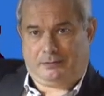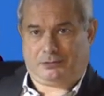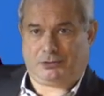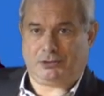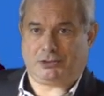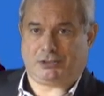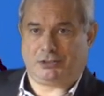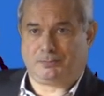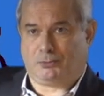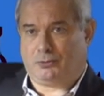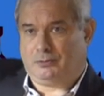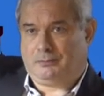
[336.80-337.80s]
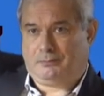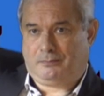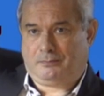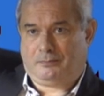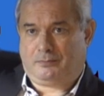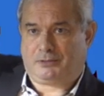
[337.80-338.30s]
just a small
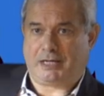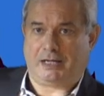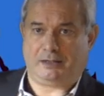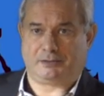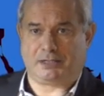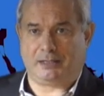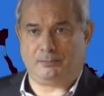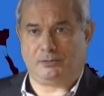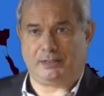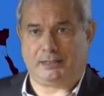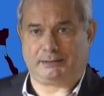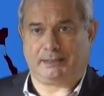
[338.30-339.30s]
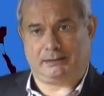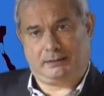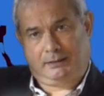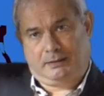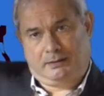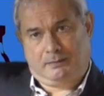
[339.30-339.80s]
table like that
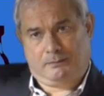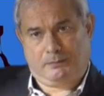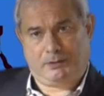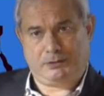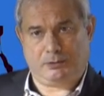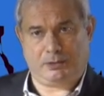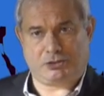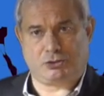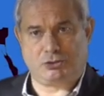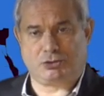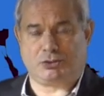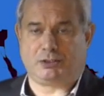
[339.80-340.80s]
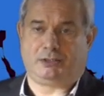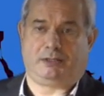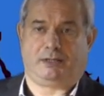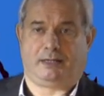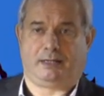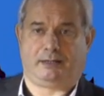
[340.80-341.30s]
with your issues on,
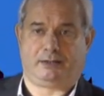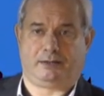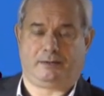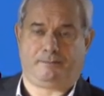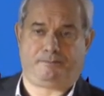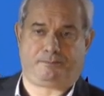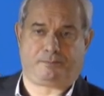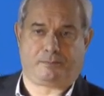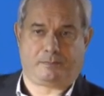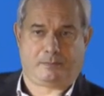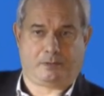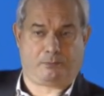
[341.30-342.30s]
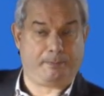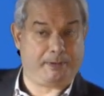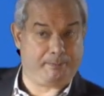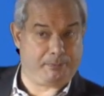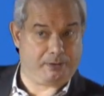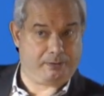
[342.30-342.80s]
and
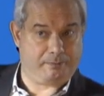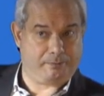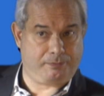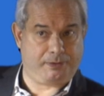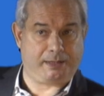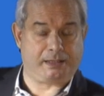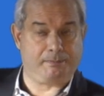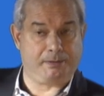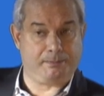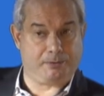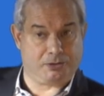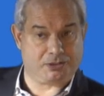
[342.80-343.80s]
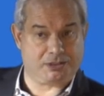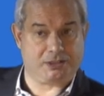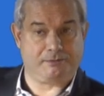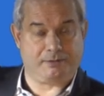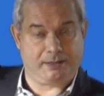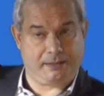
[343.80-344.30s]
remember, they can be
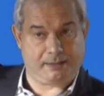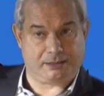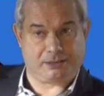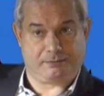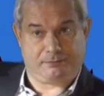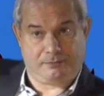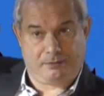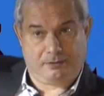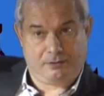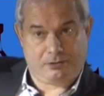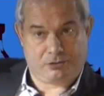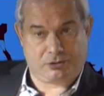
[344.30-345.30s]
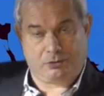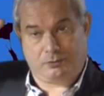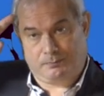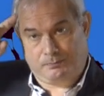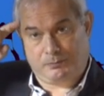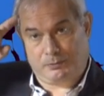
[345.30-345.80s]
positive and negative. So
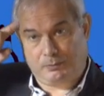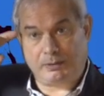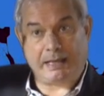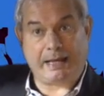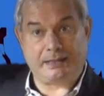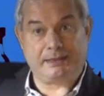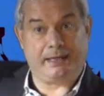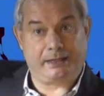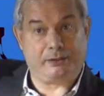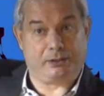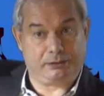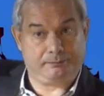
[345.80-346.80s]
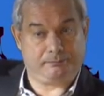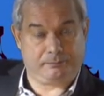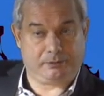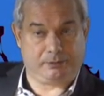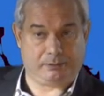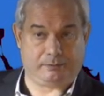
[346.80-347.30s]
we will add that on
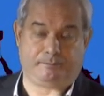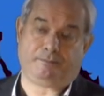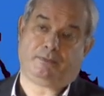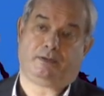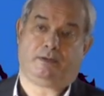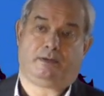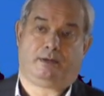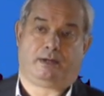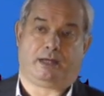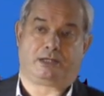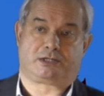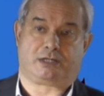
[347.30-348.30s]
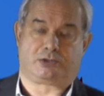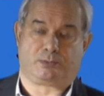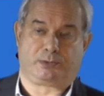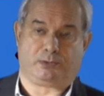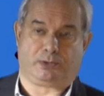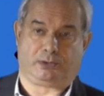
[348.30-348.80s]
as
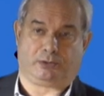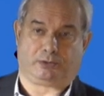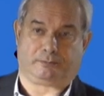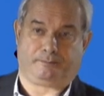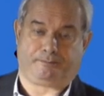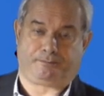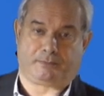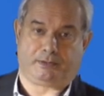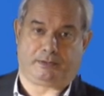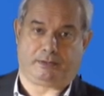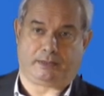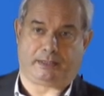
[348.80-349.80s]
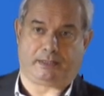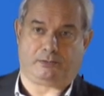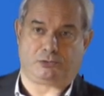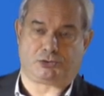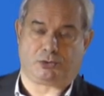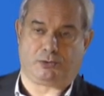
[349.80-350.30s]
we go along, and I will
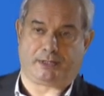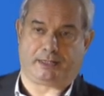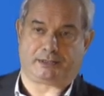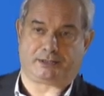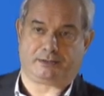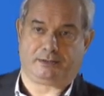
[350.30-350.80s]
show that.